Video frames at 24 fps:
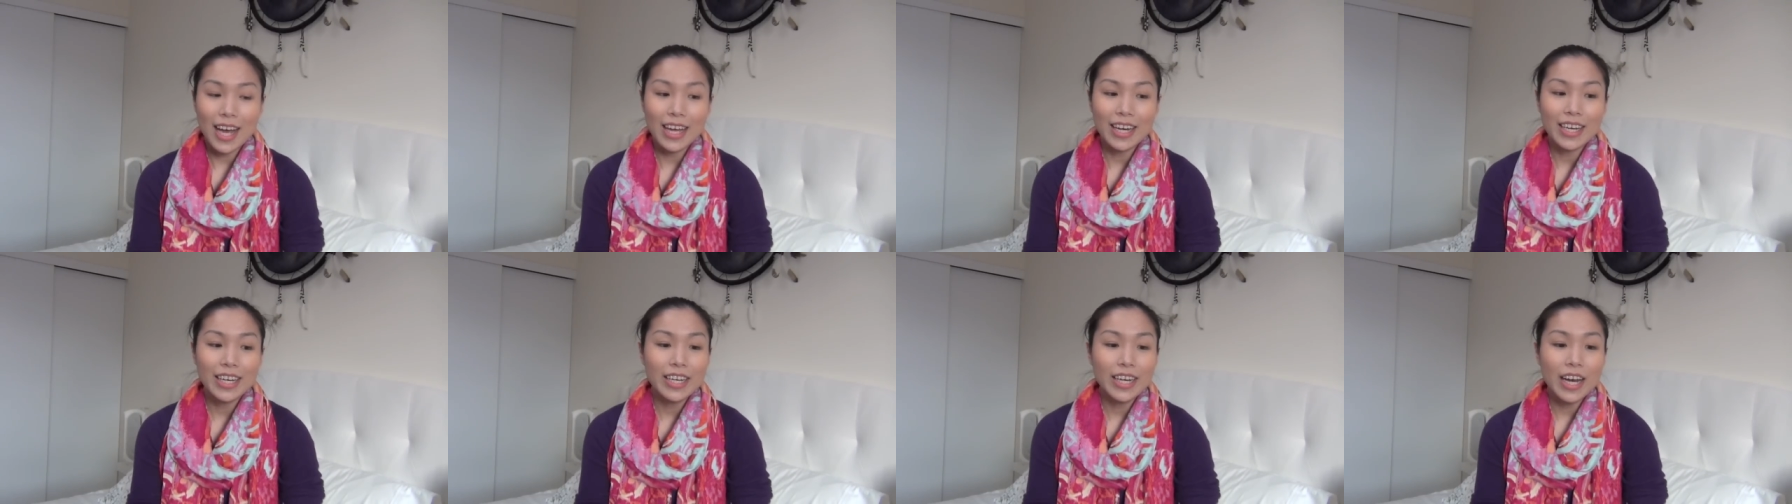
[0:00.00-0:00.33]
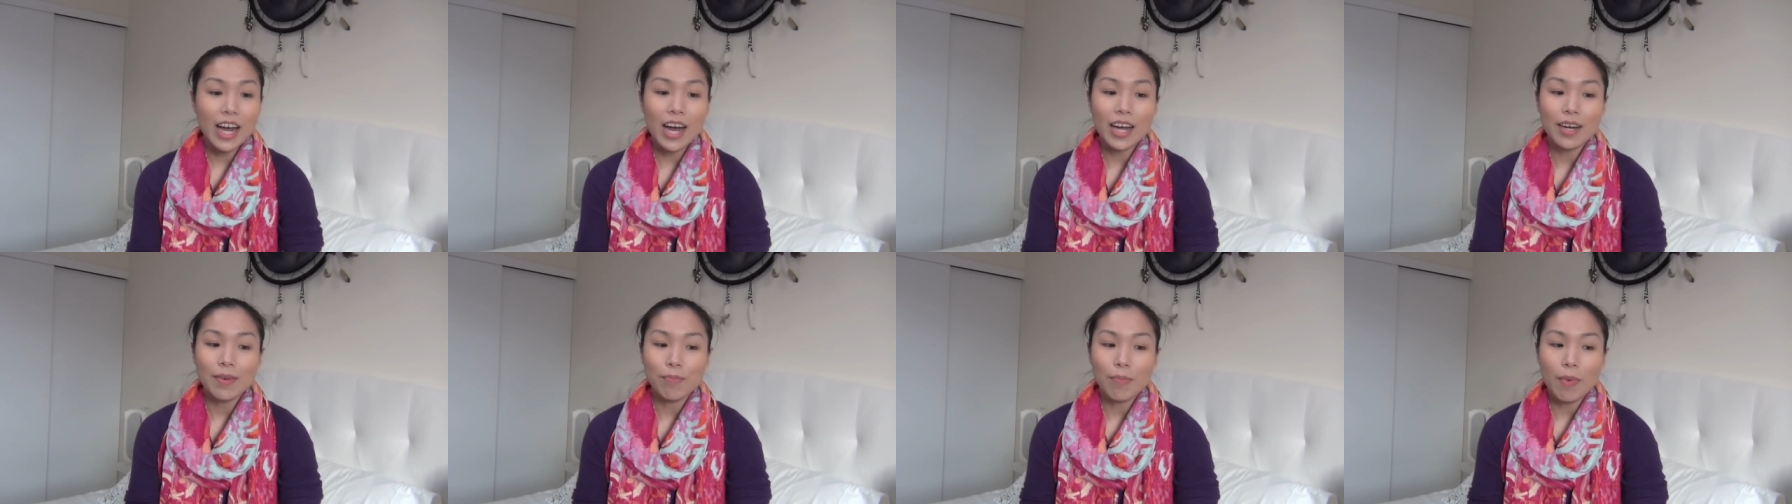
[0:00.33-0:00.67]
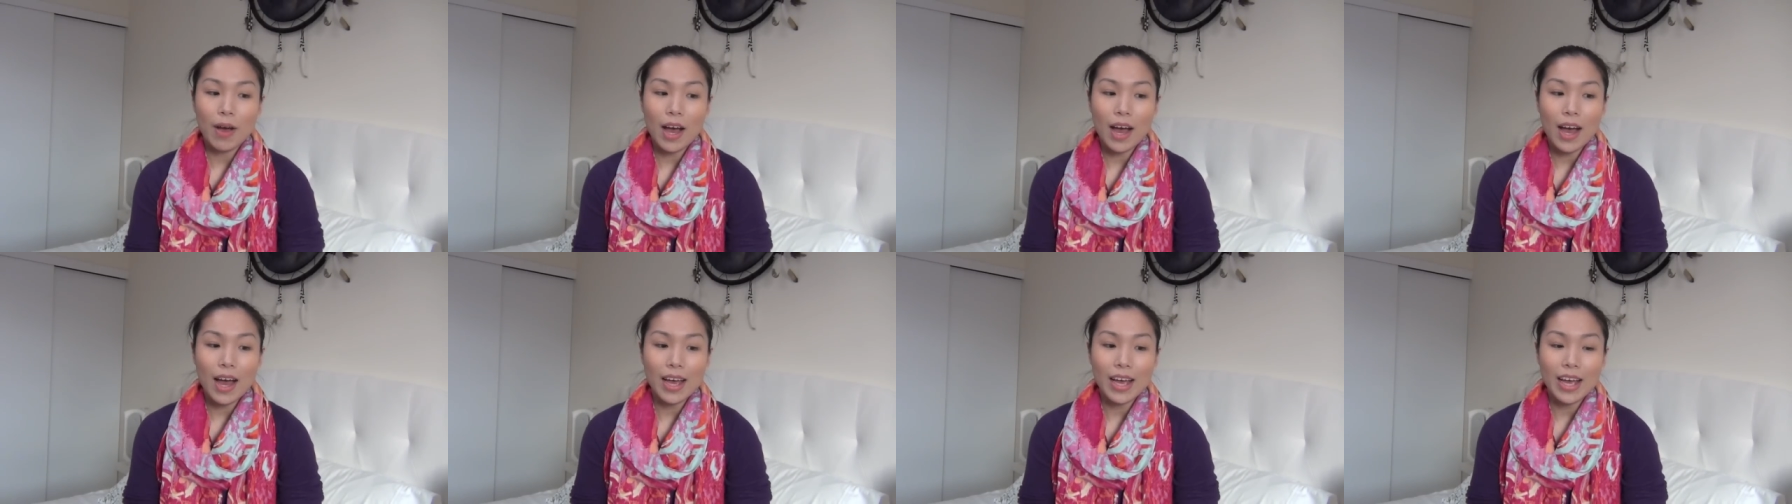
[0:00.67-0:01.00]
I did not
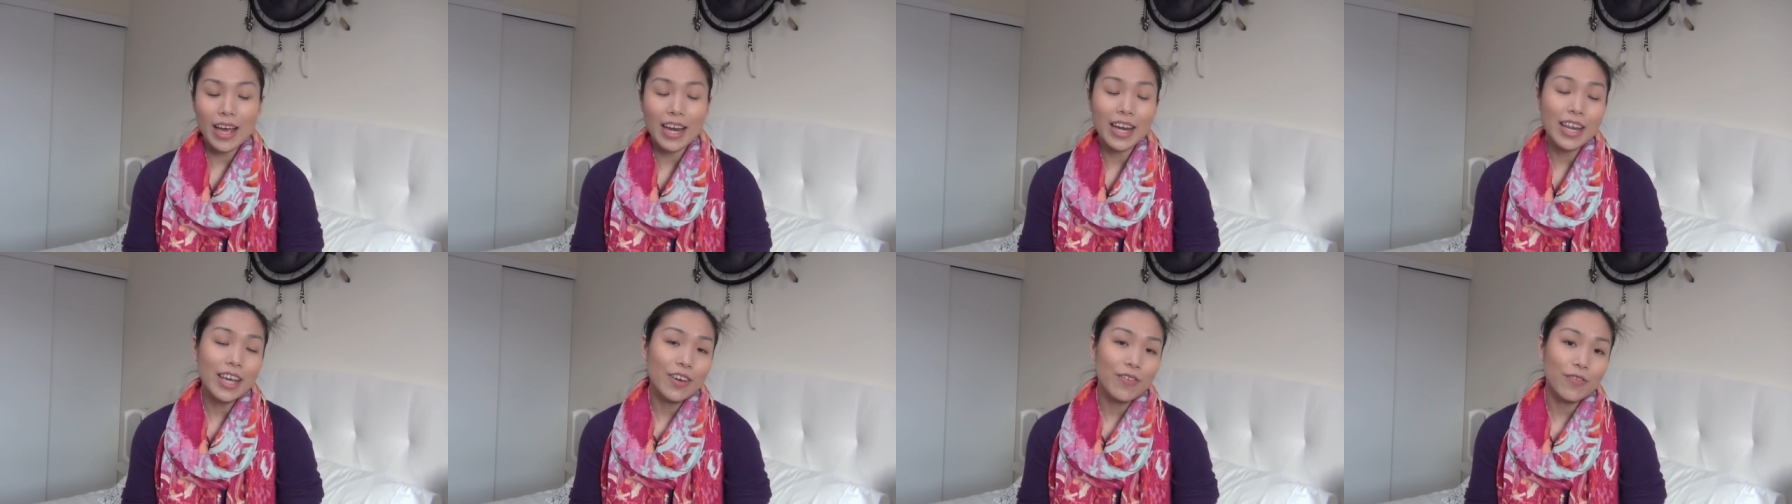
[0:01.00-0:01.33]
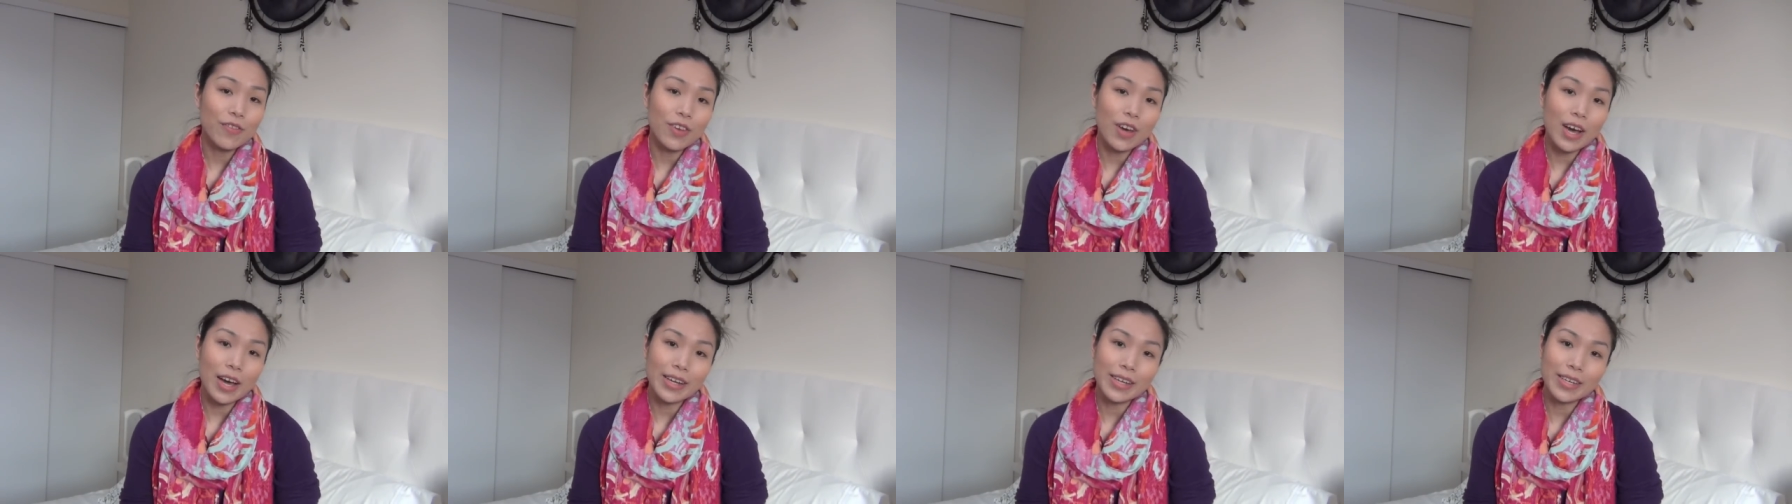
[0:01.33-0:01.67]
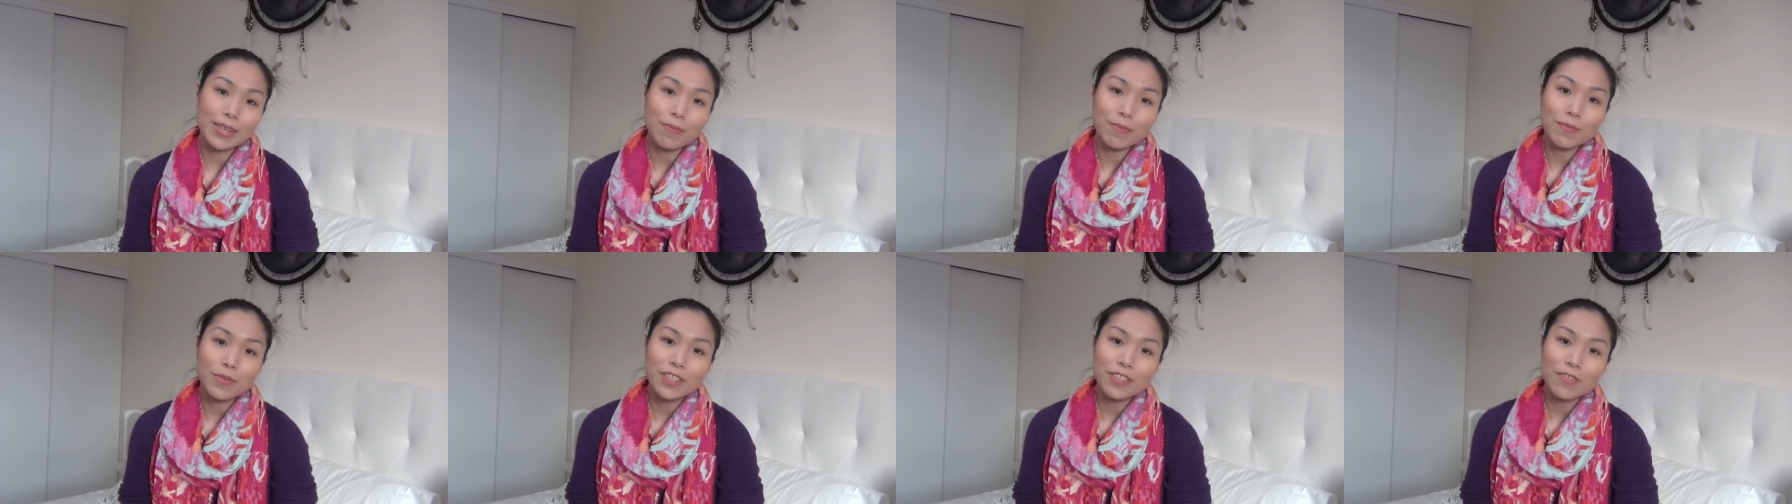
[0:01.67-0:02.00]
buy any of the
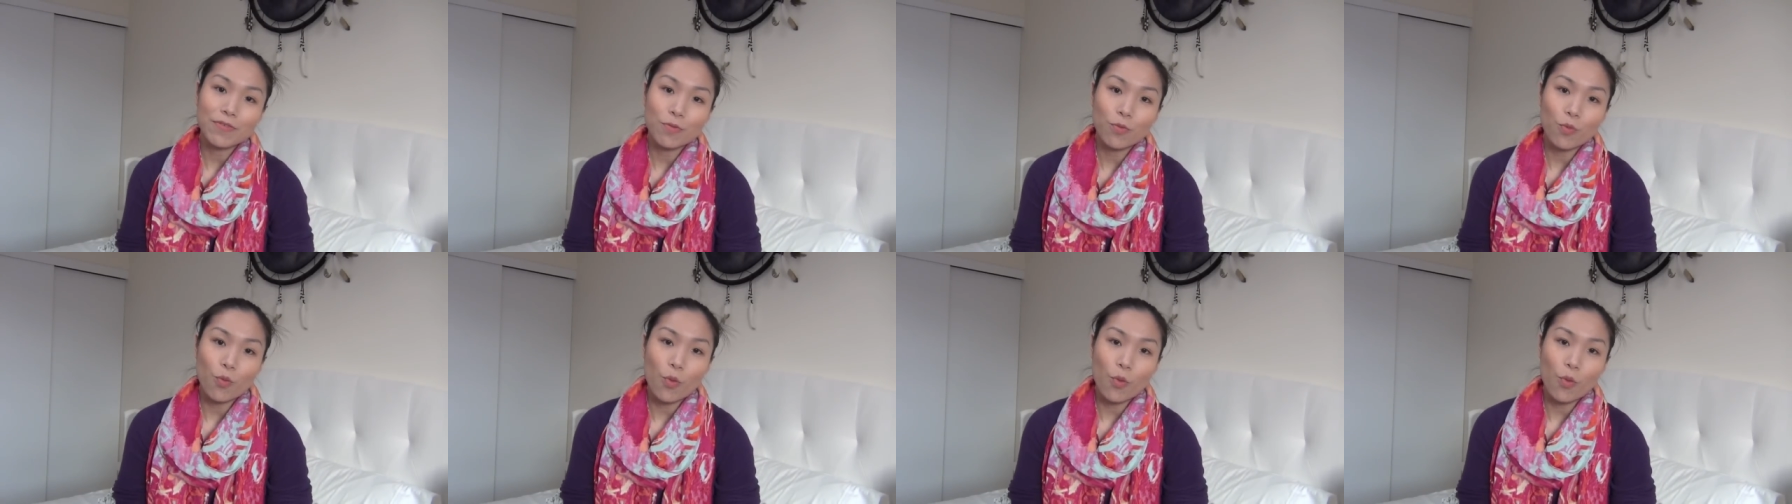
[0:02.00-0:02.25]
items